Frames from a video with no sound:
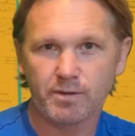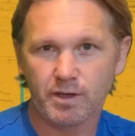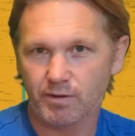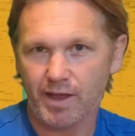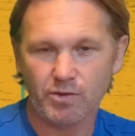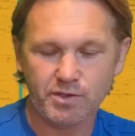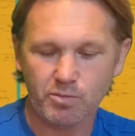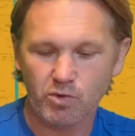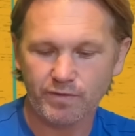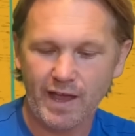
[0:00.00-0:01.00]
And I'll get onto
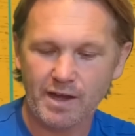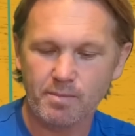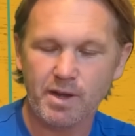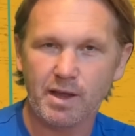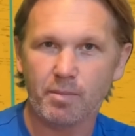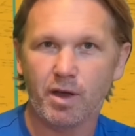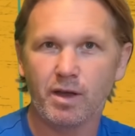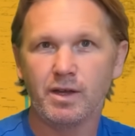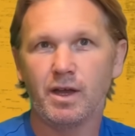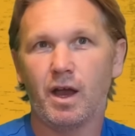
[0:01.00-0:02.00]
more of that in a minute. But
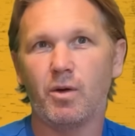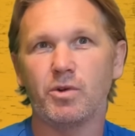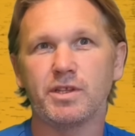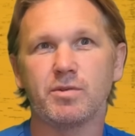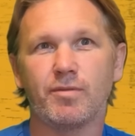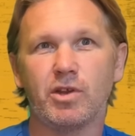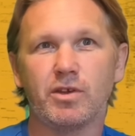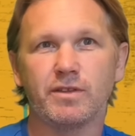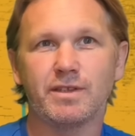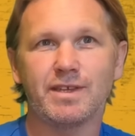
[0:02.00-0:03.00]
I wanted to have a look
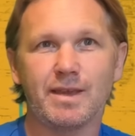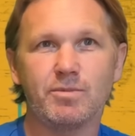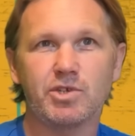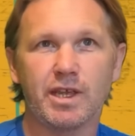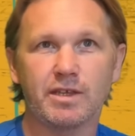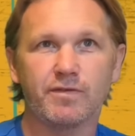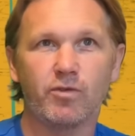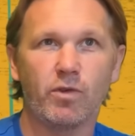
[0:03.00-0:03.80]
at the team sheets for